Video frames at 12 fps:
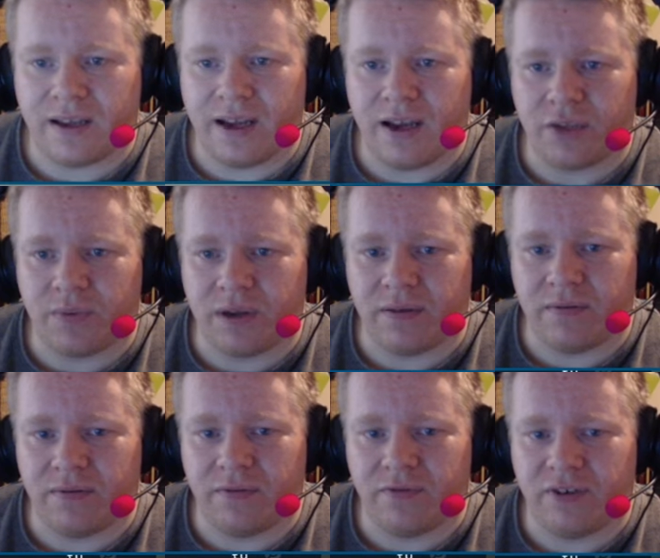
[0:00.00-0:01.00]
I spent
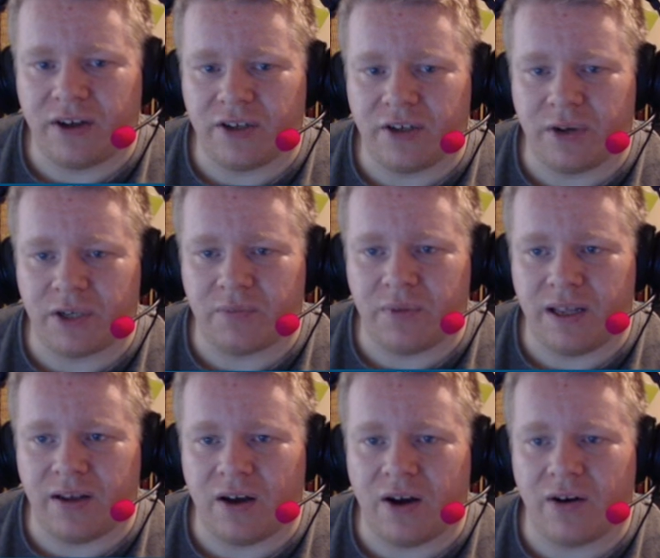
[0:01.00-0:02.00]
far too much money
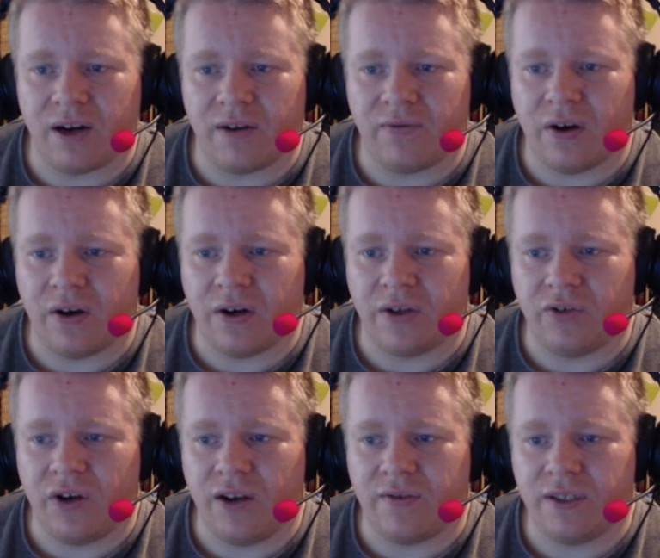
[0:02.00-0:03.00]
hiring and firing
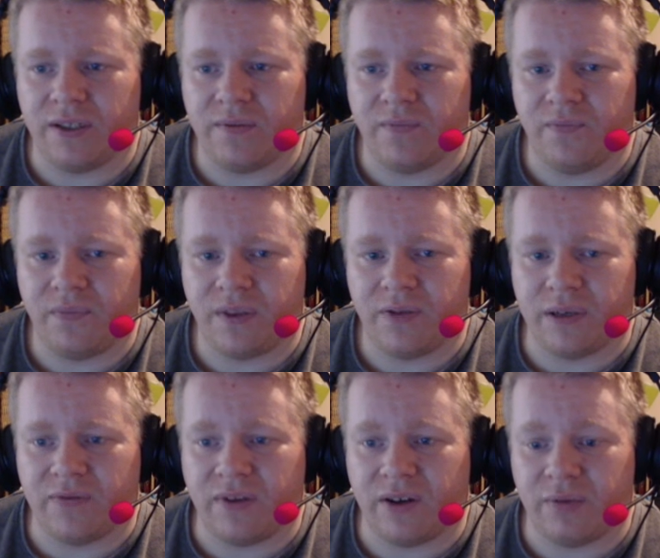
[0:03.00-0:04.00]
drivers. Spent
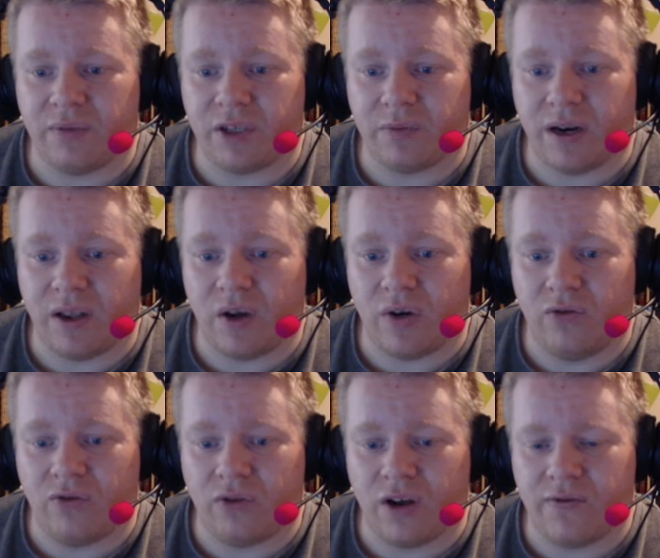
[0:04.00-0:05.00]
far too much money on
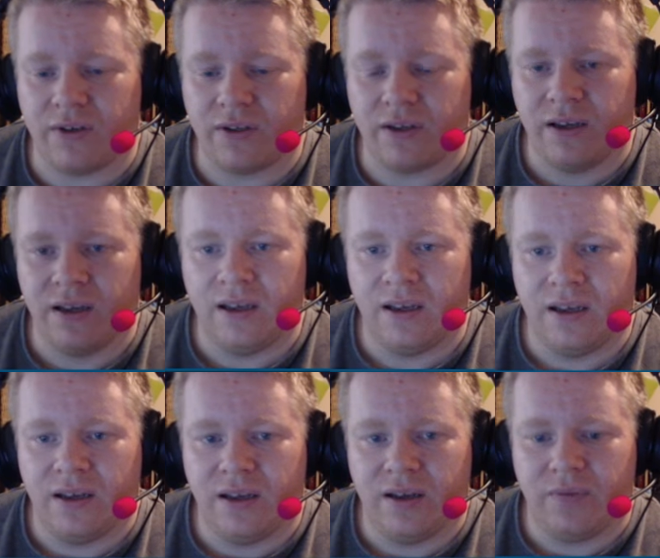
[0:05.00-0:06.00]
drivers.
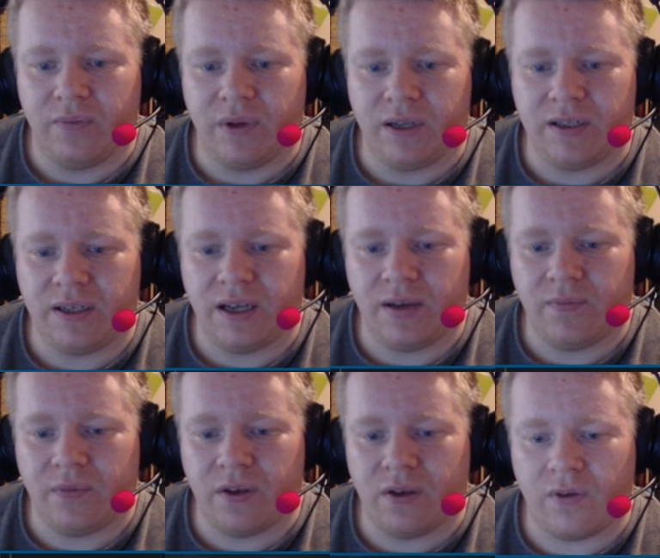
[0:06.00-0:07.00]
But
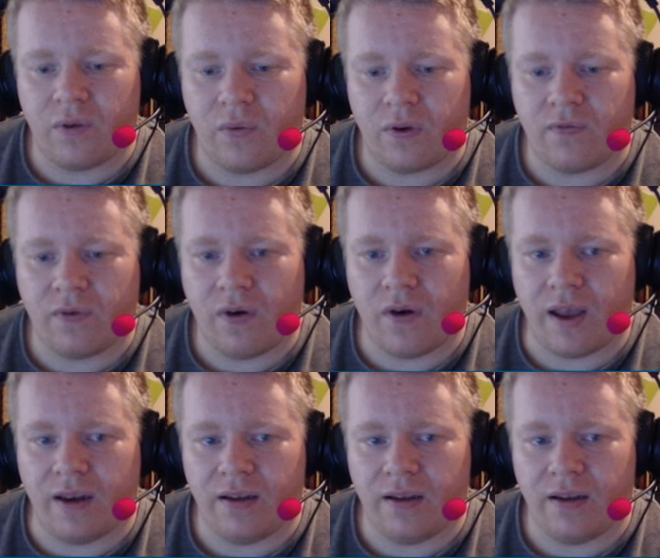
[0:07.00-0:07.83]
I think we're fine.